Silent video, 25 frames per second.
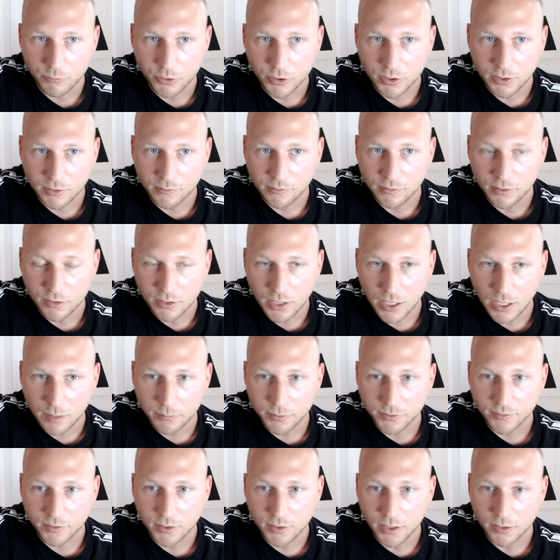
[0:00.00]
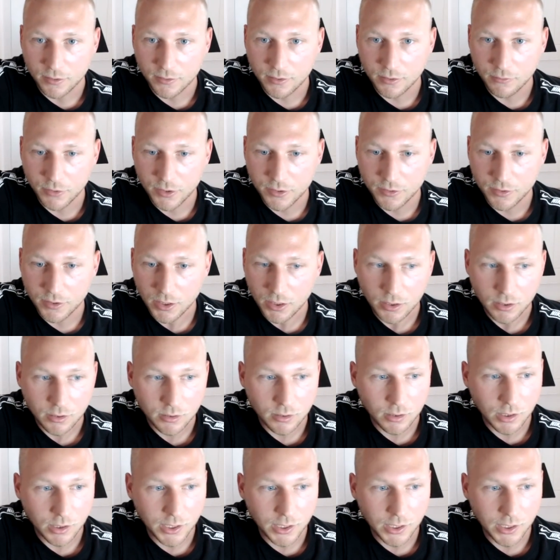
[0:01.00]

you can see the IBC activity,